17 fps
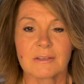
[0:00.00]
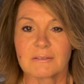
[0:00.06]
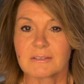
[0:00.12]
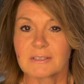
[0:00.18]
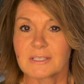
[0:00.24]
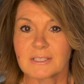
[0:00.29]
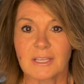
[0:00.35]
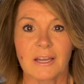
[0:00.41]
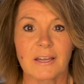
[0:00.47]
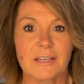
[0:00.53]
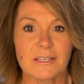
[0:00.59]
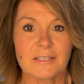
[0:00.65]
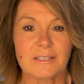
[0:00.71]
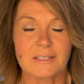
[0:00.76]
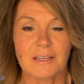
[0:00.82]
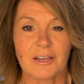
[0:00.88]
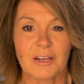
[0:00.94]

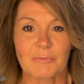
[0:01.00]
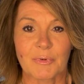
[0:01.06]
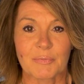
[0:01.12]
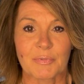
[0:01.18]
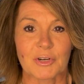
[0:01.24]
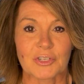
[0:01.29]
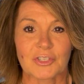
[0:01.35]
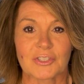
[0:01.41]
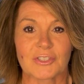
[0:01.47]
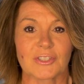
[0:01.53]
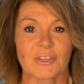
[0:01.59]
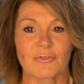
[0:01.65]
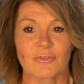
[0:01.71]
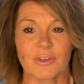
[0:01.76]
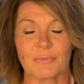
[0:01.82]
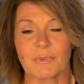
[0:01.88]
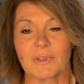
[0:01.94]
signed a purchase
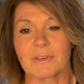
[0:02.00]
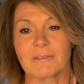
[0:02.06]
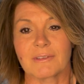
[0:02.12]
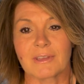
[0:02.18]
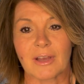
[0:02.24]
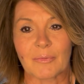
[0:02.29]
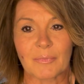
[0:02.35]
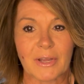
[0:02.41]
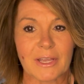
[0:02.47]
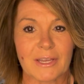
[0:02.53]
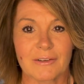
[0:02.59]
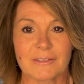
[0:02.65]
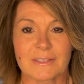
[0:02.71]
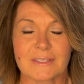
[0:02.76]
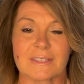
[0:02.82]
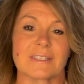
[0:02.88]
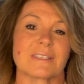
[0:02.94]
agreement, got my
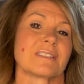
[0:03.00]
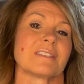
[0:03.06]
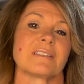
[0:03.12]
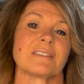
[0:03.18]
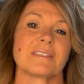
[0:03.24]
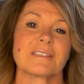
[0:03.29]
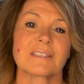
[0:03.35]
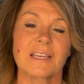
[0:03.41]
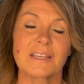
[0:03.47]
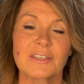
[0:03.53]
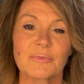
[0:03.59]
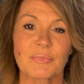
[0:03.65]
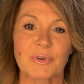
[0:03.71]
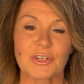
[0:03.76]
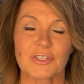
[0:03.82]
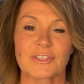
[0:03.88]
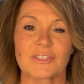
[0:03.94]
house listed, signed a
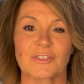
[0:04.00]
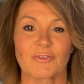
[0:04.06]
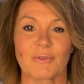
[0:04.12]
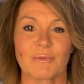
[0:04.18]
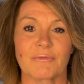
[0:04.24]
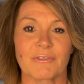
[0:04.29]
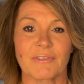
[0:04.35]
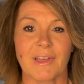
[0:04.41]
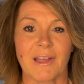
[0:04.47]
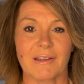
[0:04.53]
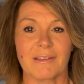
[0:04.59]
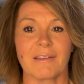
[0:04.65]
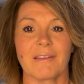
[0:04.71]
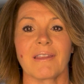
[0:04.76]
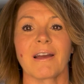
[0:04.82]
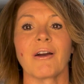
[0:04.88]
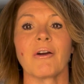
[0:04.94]
purchase agreement for that,
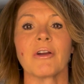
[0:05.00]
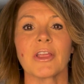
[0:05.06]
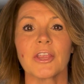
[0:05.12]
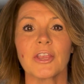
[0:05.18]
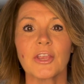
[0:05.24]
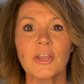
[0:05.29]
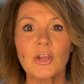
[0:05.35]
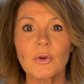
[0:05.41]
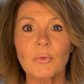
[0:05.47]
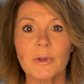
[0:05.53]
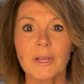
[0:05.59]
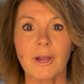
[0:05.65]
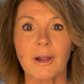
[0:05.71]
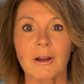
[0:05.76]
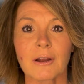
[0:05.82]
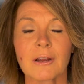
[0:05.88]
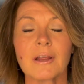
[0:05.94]
and now here we
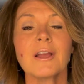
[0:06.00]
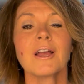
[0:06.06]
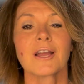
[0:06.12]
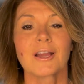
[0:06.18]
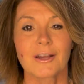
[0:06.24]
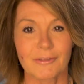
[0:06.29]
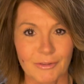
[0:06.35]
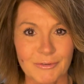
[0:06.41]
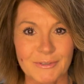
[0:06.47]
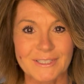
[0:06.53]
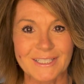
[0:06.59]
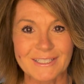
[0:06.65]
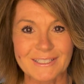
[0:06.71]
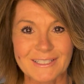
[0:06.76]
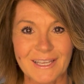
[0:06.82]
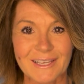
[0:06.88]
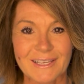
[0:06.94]
are,
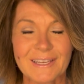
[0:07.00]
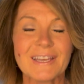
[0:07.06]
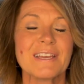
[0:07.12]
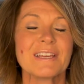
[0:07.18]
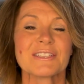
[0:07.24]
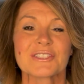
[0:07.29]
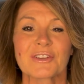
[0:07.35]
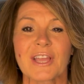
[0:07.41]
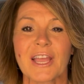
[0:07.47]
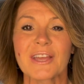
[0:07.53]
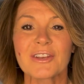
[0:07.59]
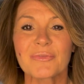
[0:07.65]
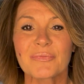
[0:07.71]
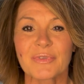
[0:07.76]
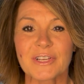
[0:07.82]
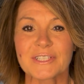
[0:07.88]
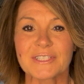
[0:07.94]
closing day. So it kind
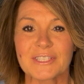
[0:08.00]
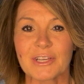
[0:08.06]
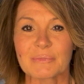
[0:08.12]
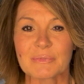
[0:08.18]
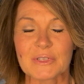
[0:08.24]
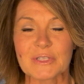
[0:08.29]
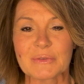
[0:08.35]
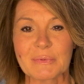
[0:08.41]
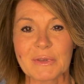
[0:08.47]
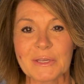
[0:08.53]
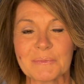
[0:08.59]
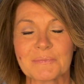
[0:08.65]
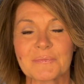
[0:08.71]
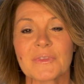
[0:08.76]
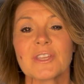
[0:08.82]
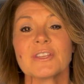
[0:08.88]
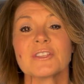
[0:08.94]
of brings you up to speed.